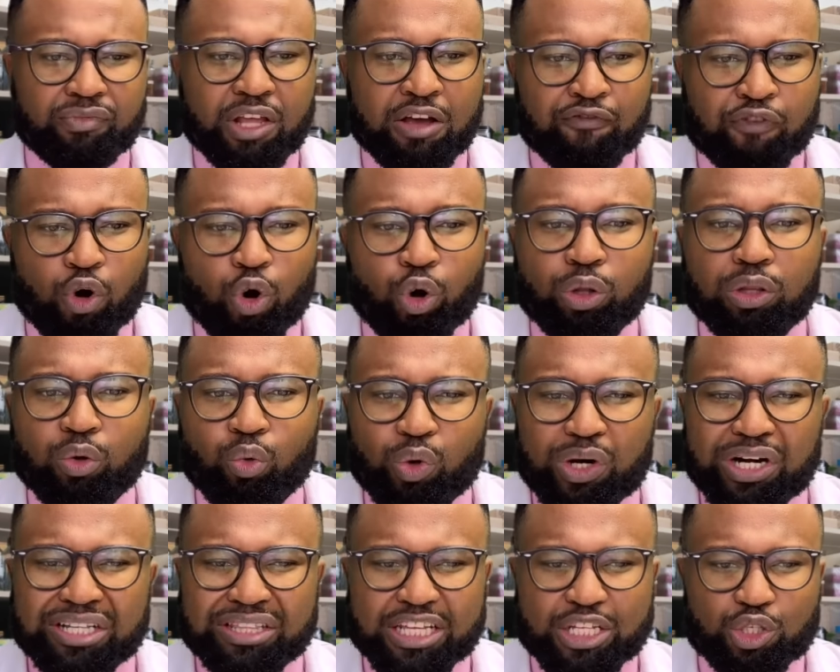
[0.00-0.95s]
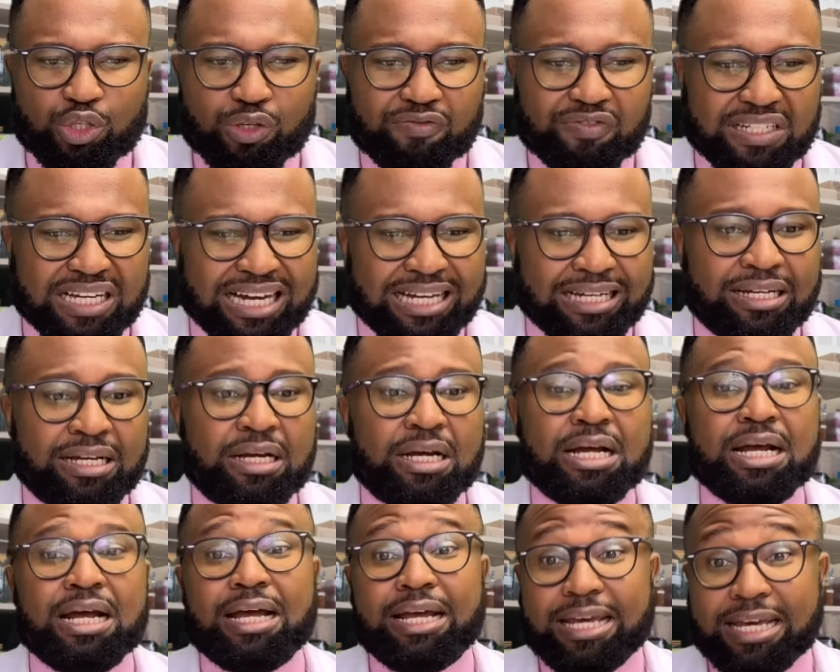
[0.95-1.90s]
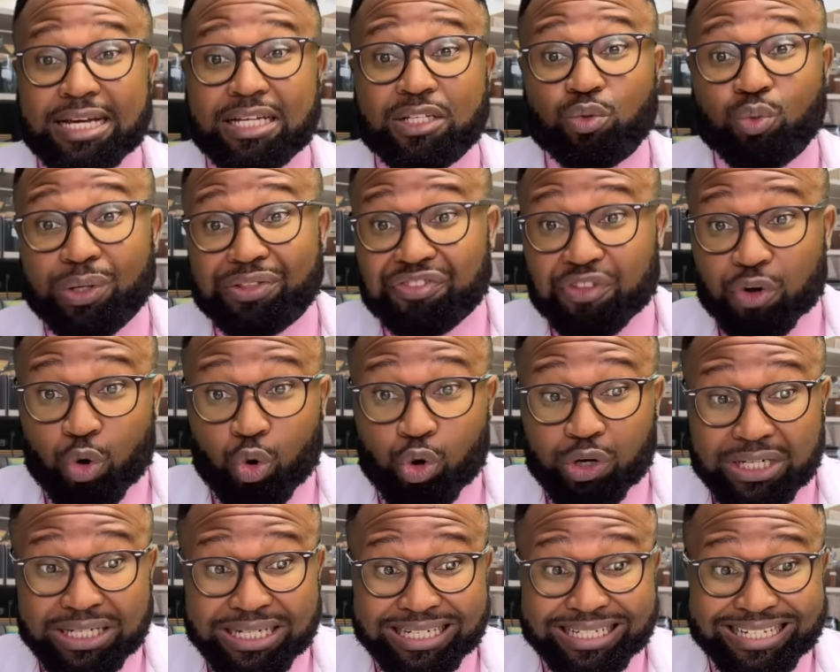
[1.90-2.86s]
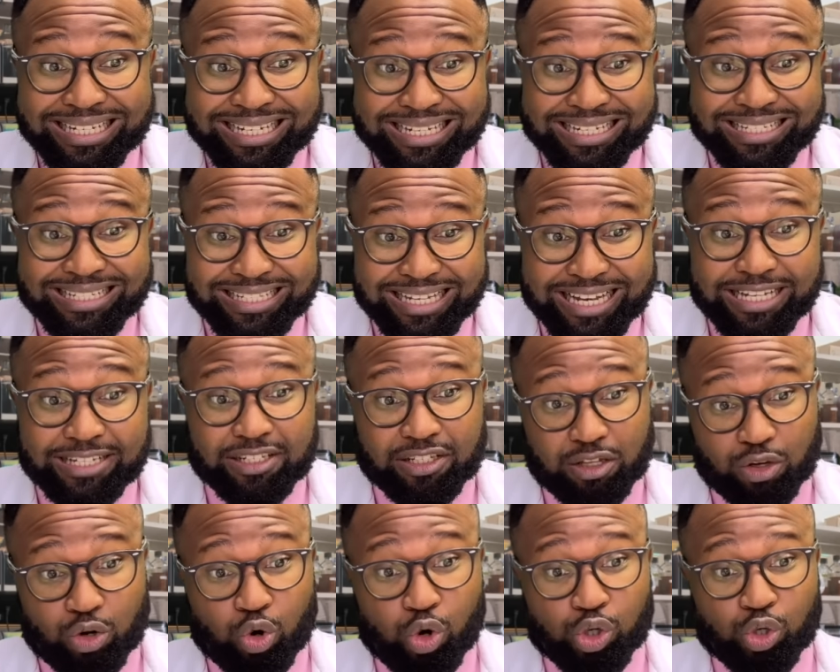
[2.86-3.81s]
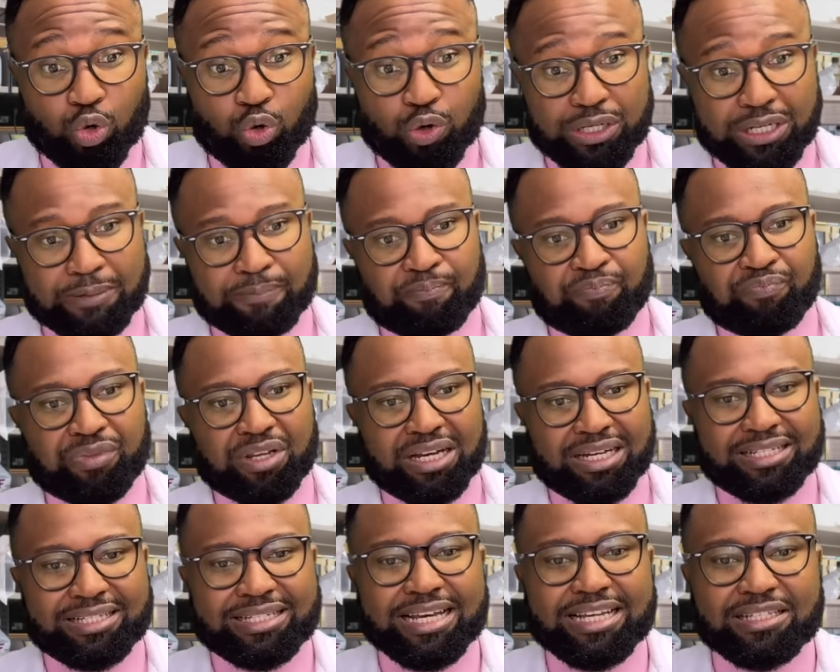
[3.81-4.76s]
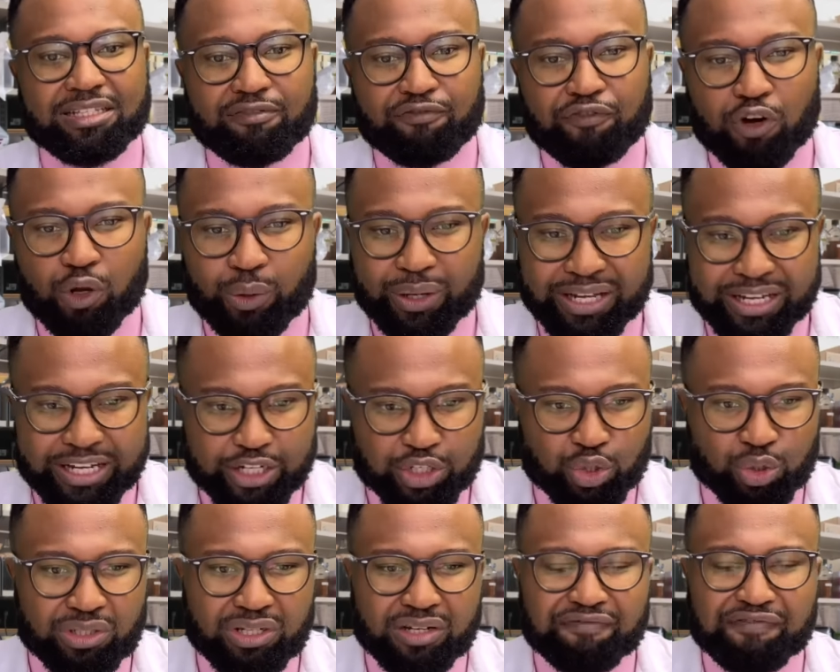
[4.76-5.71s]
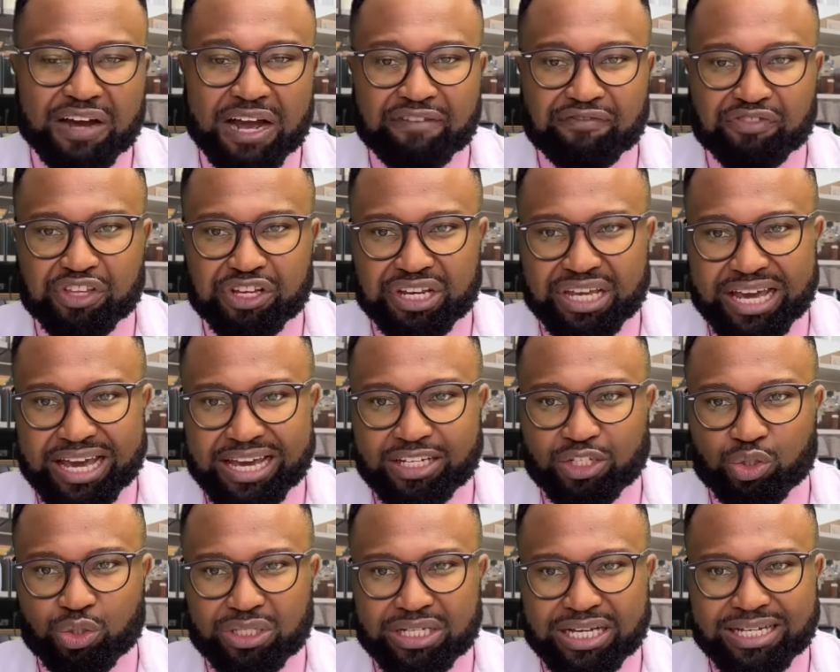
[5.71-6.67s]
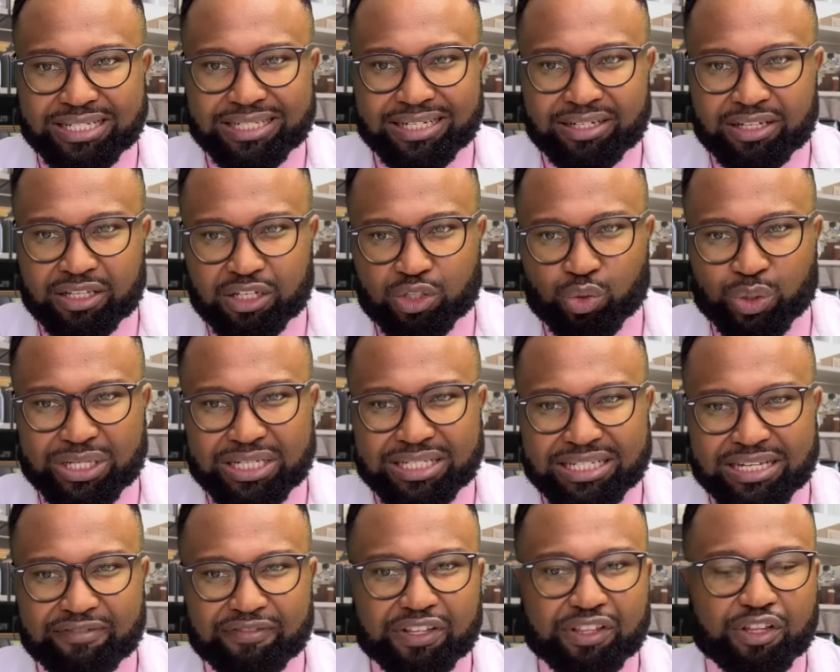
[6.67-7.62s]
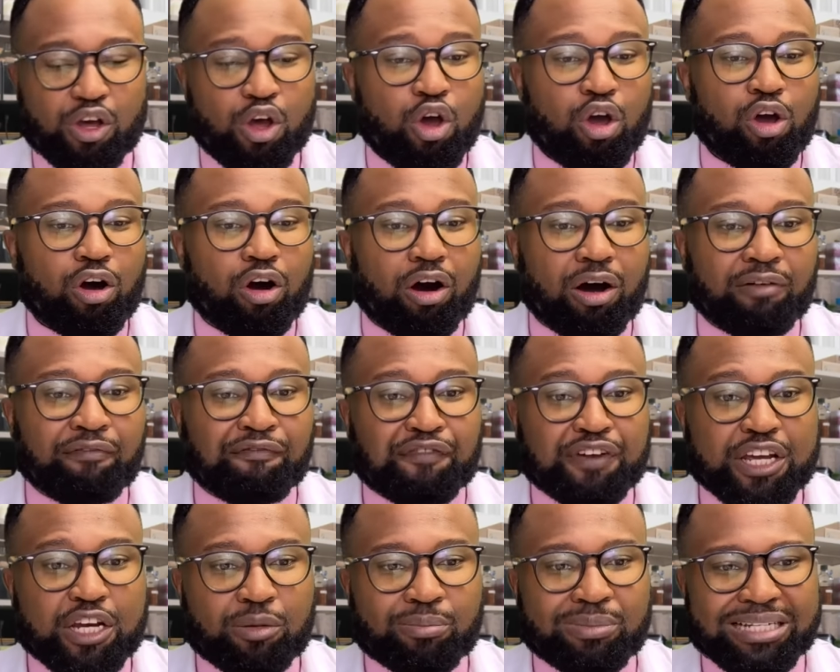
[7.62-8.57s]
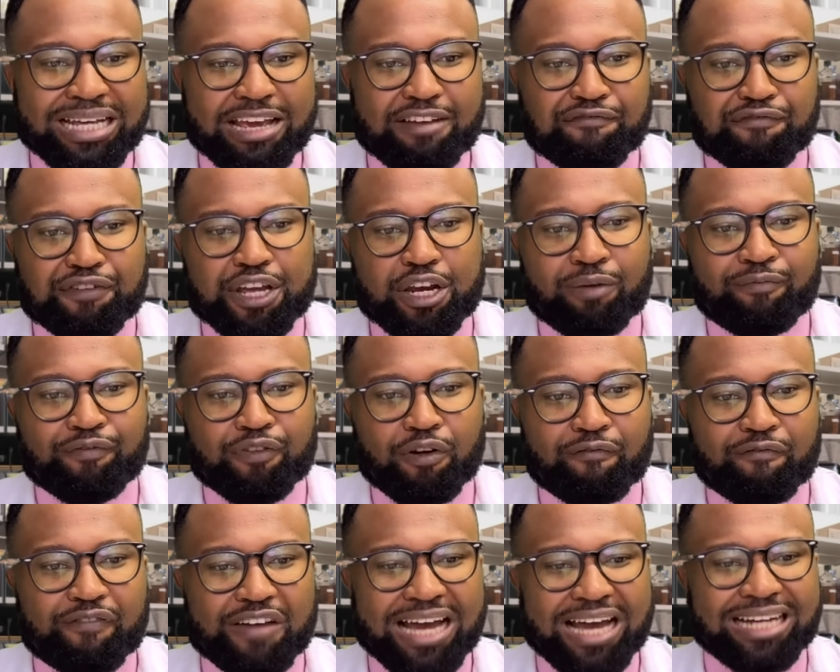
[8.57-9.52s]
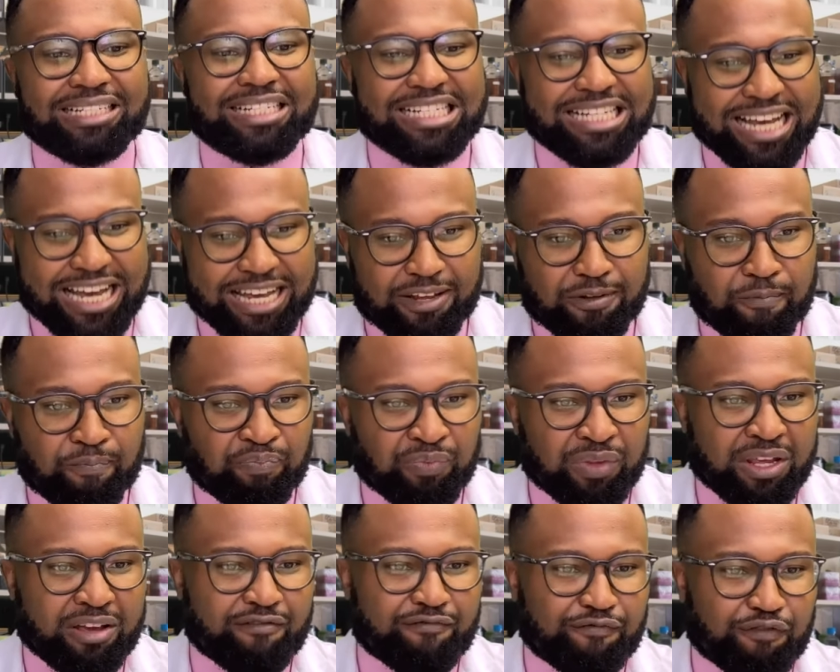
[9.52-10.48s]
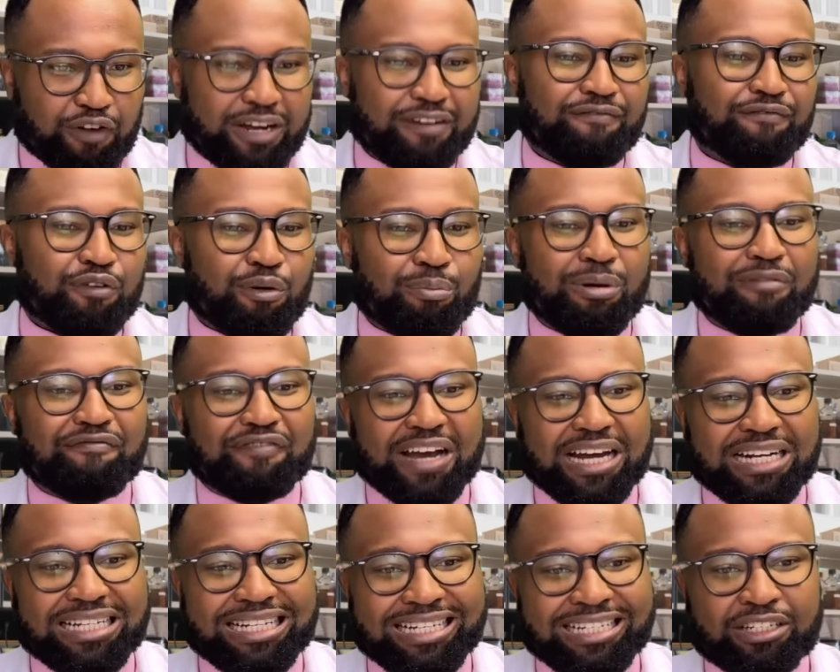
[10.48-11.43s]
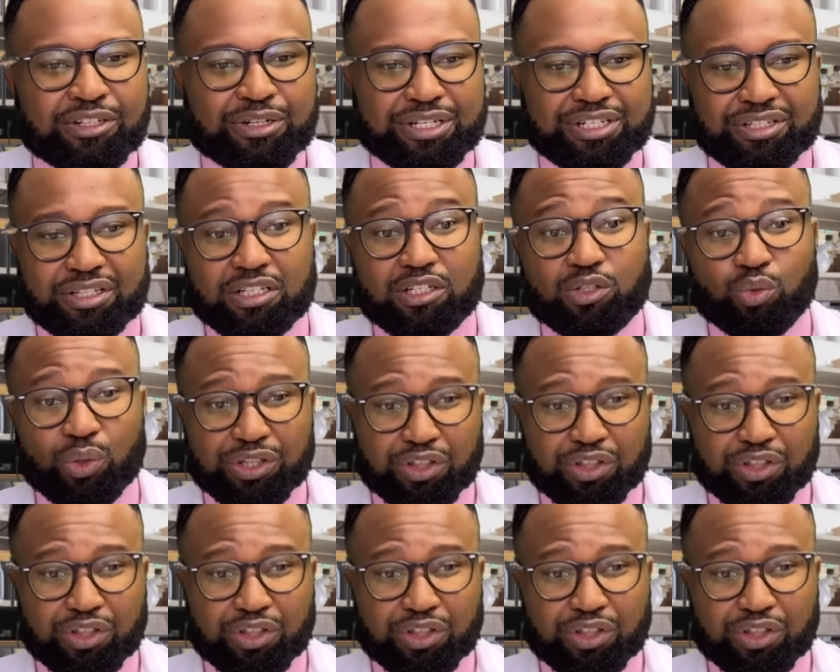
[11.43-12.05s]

for all the work that you've done. Here's what the order says, the court order. It says the following: issued at 5:38 today, Sunday the 27th, on Freedom Day, freedom from VAT Day, from a VAT increase. This is what